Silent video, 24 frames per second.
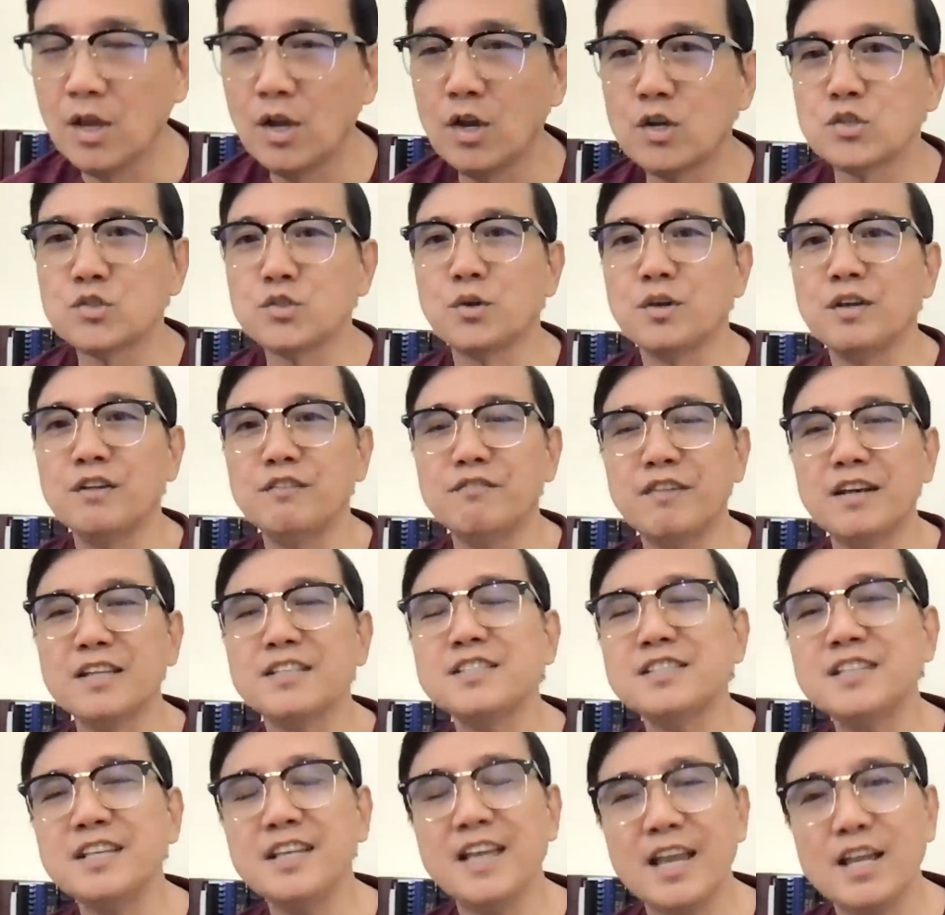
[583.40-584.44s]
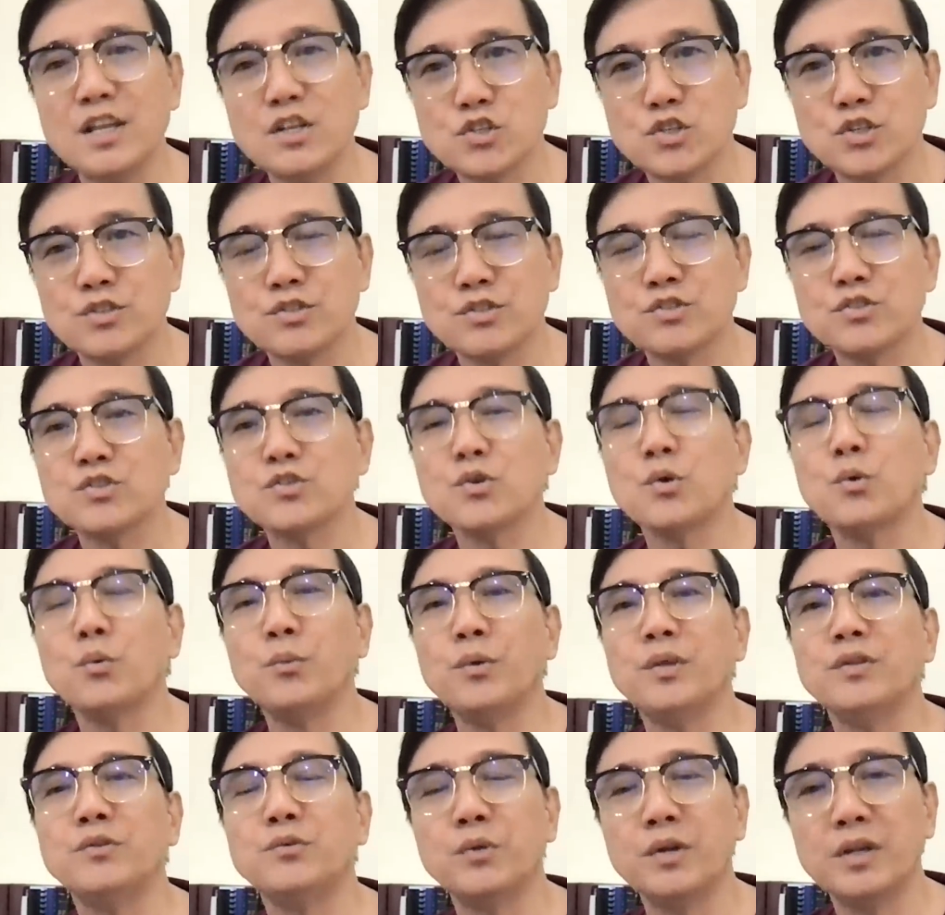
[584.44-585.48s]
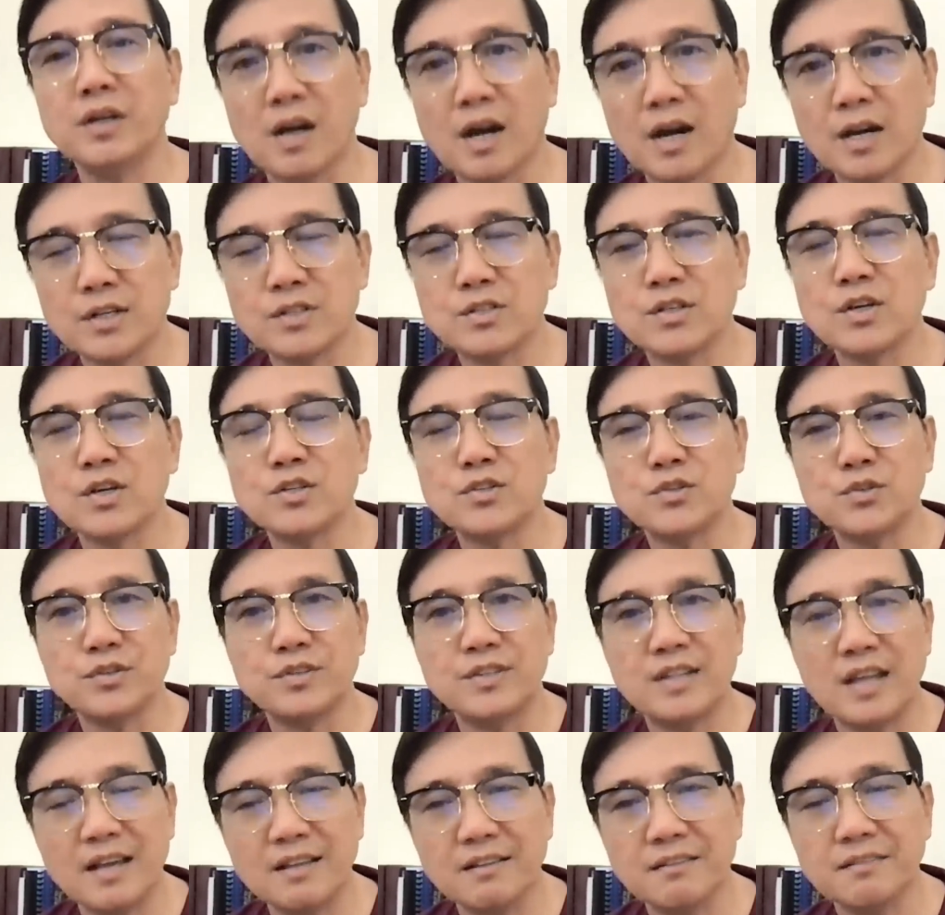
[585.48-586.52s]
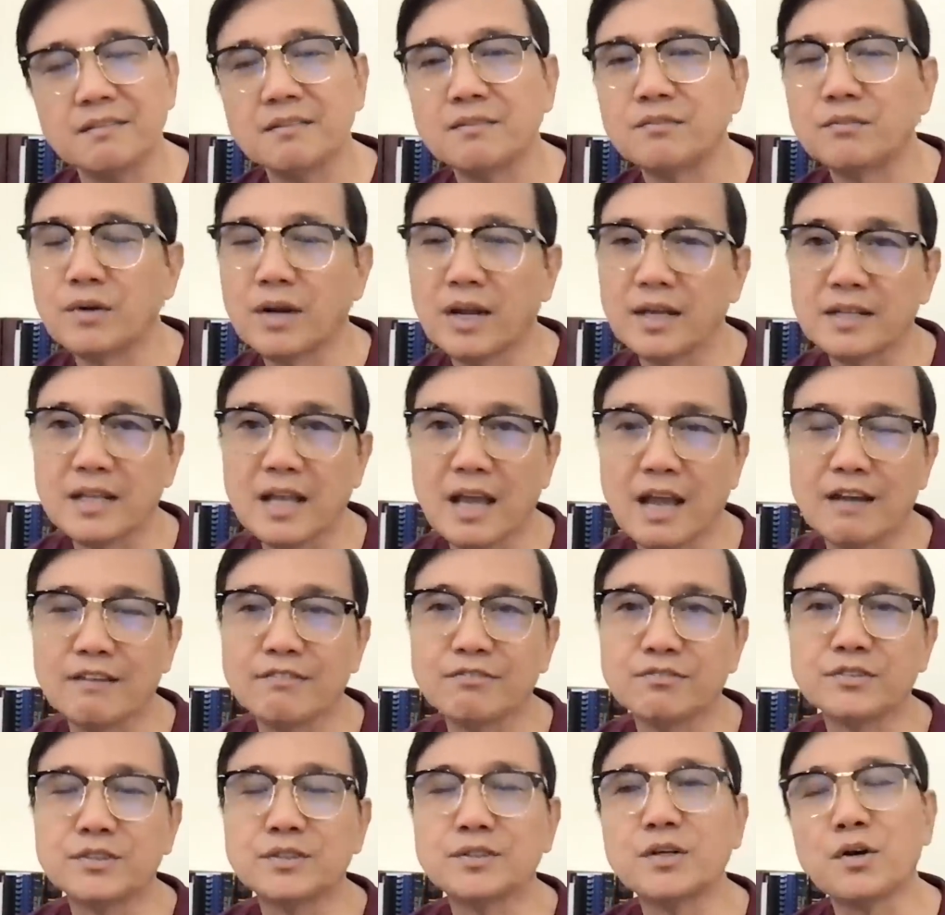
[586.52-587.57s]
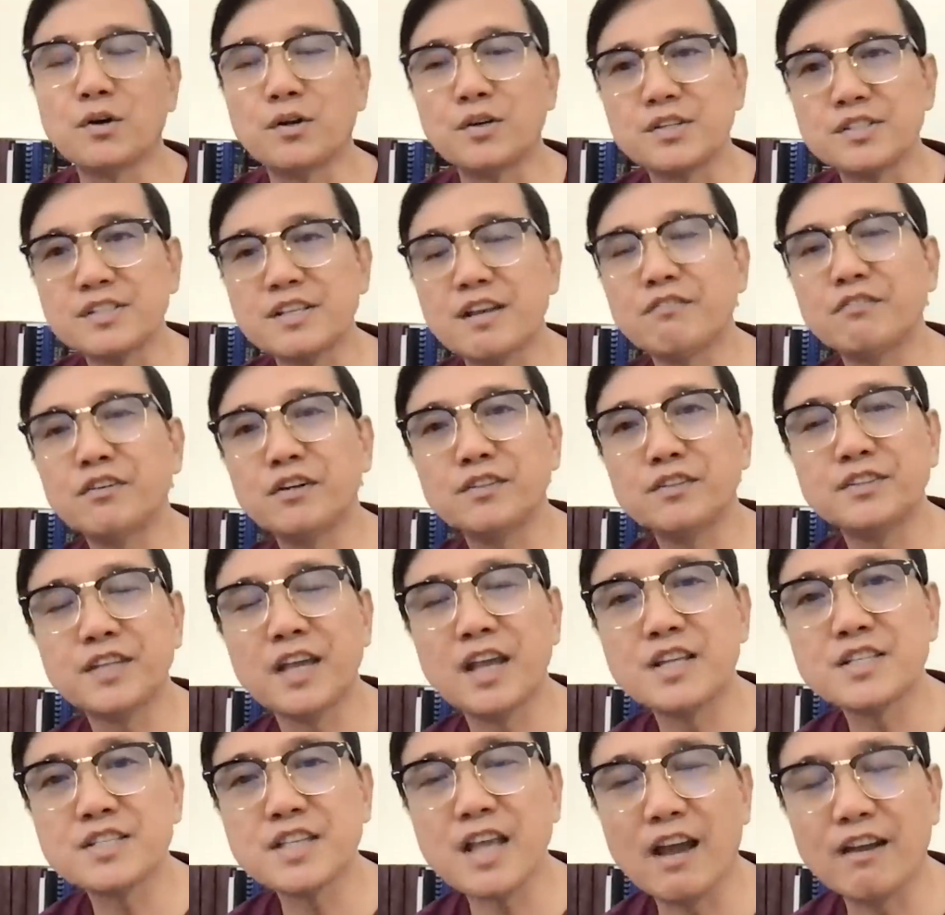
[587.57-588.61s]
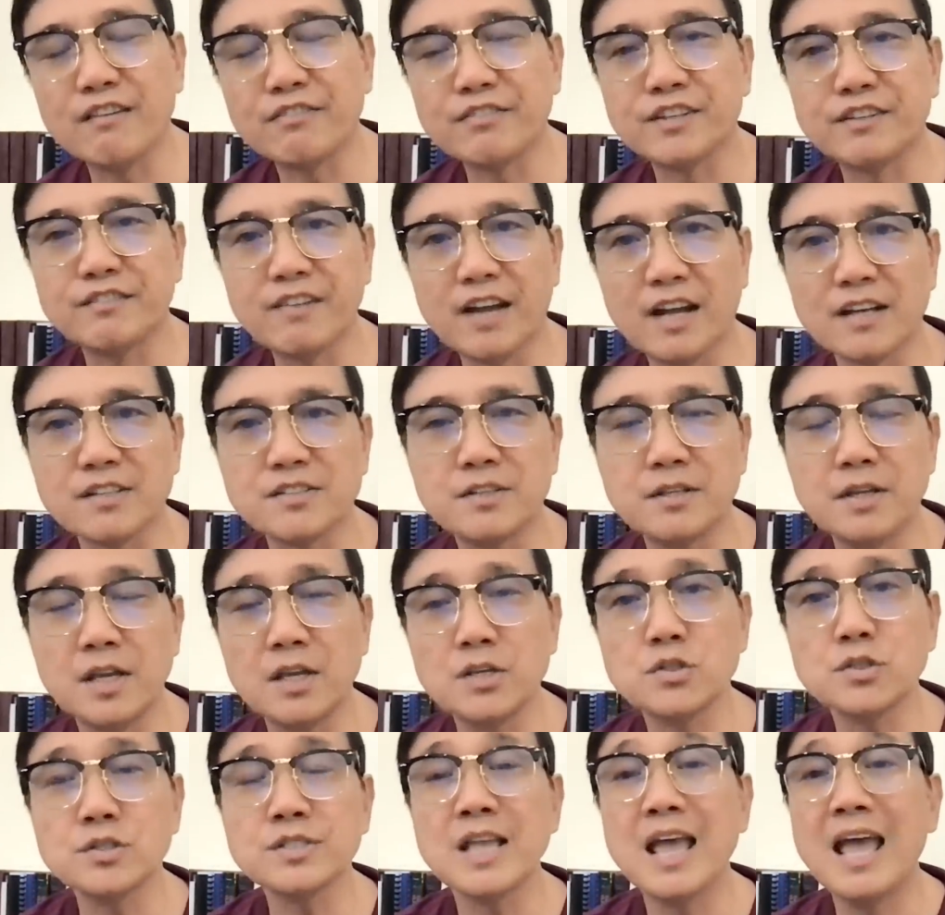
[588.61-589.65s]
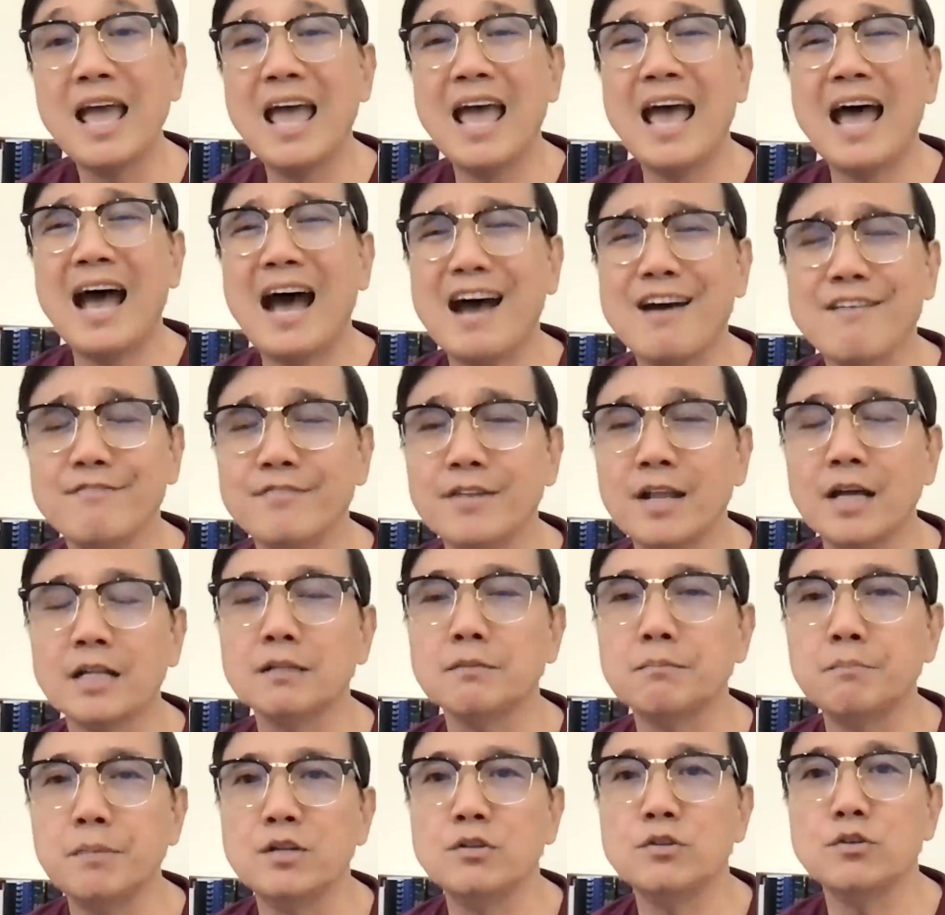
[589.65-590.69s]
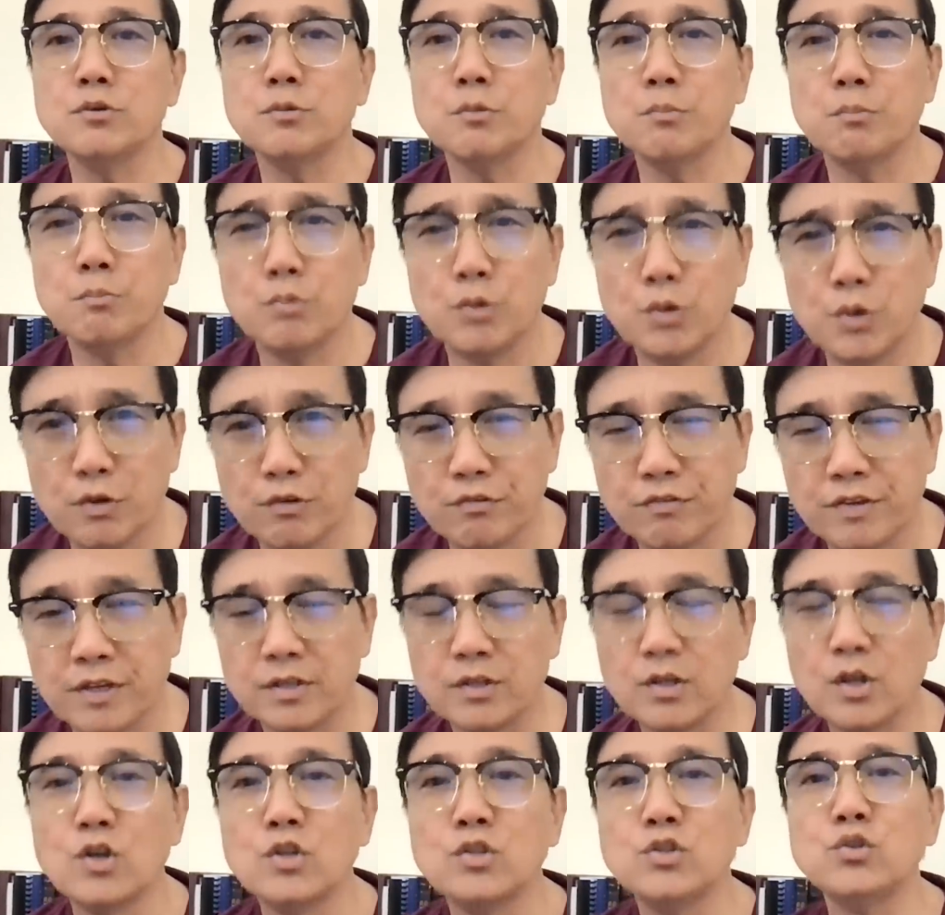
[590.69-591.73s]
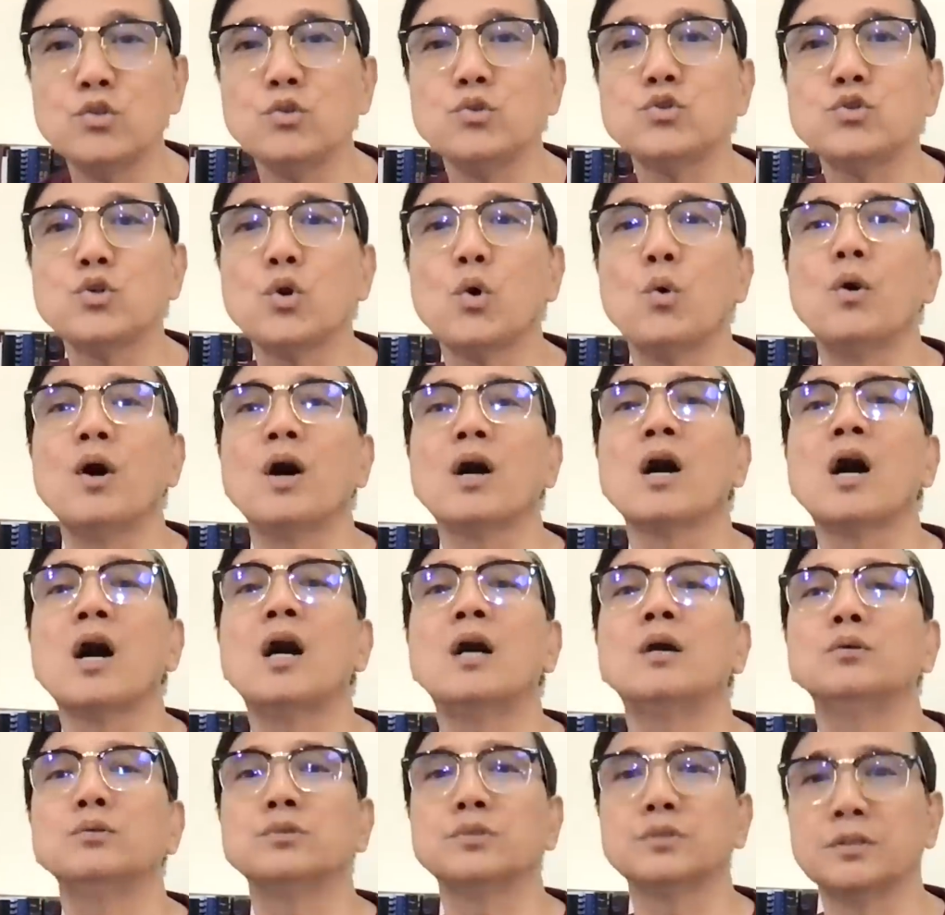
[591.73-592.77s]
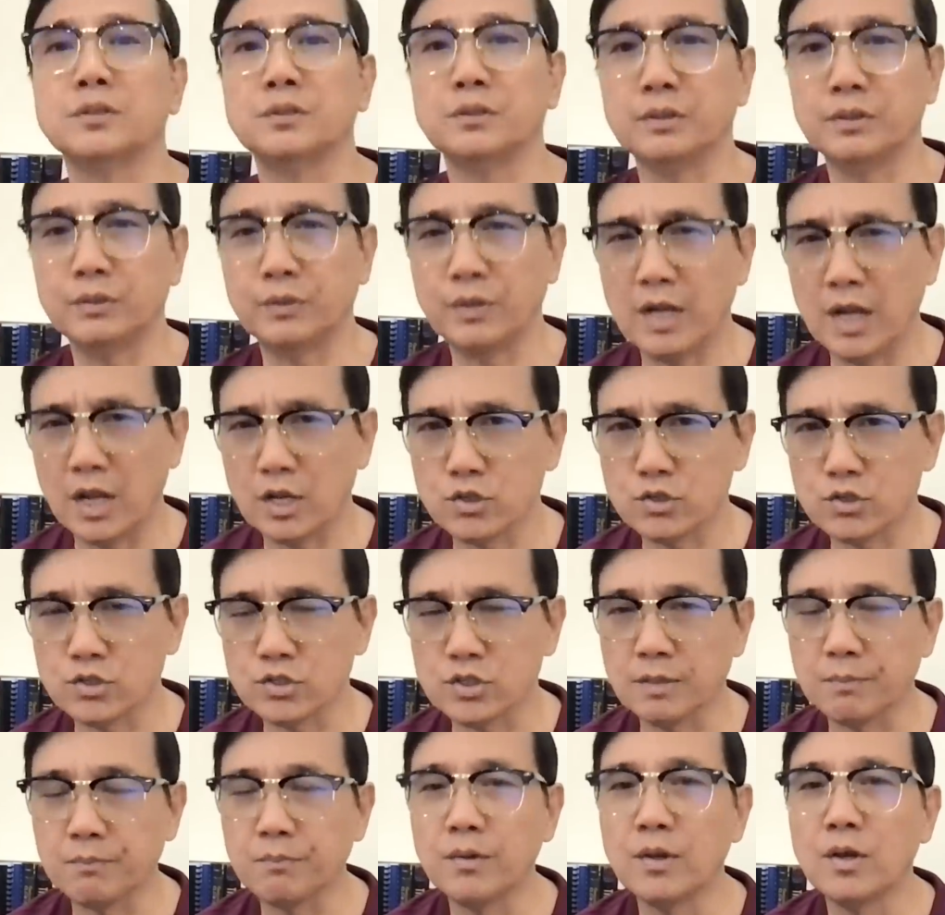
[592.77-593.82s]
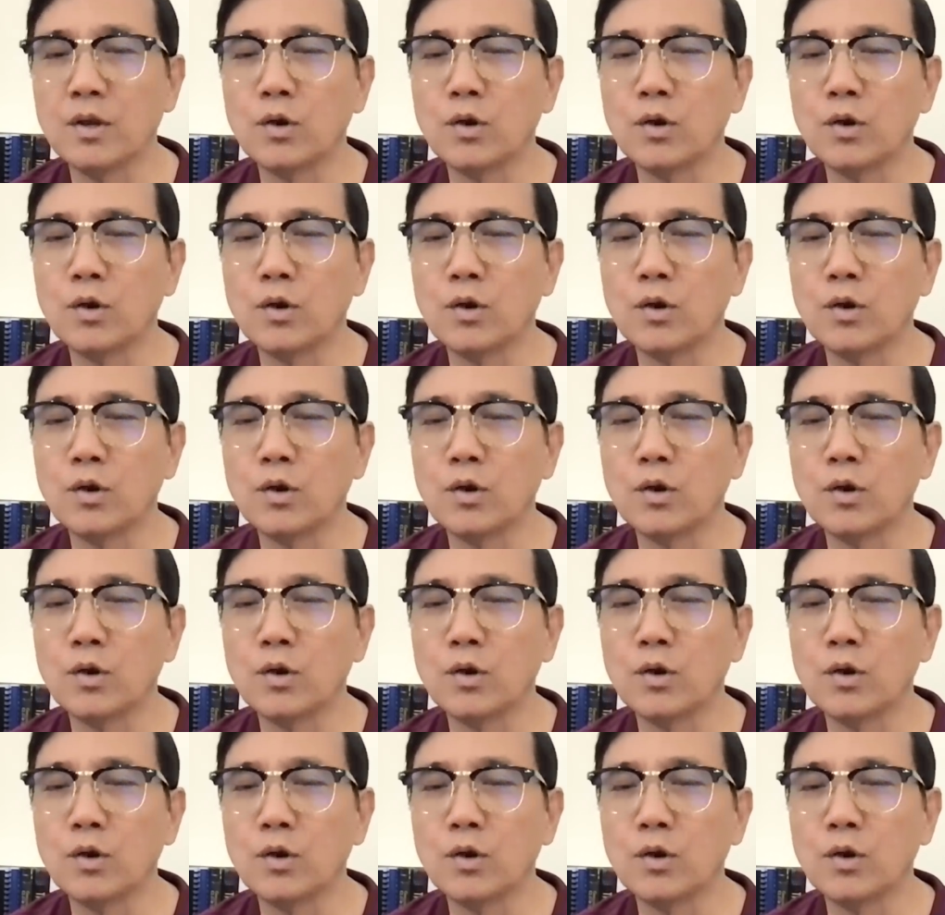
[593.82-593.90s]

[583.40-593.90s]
So investigations with regard to death right after or several days after vaccinations have not been proven to show a causal relationship